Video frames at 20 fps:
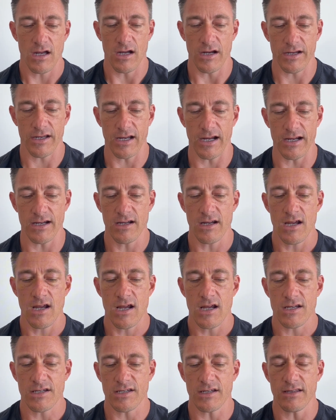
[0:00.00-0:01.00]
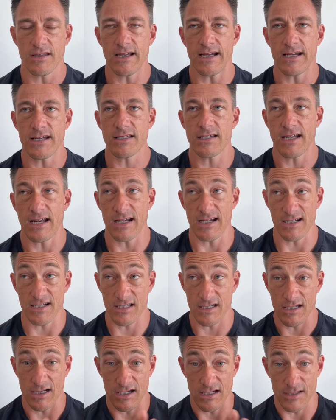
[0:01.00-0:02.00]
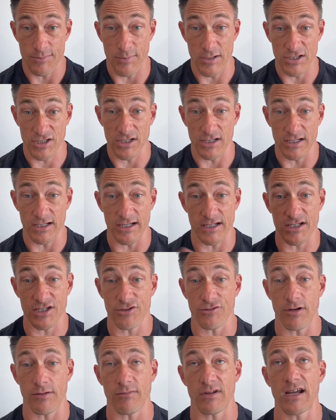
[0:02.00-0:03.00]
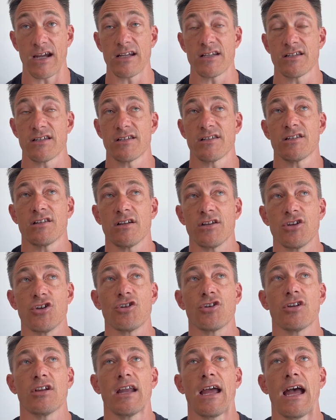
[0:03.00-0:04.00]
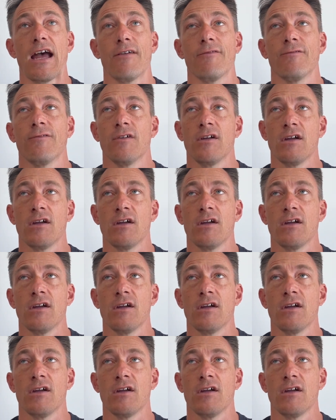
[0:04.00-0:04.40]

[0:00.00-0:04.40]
Okay, so these, especially in extreme cases, so you can have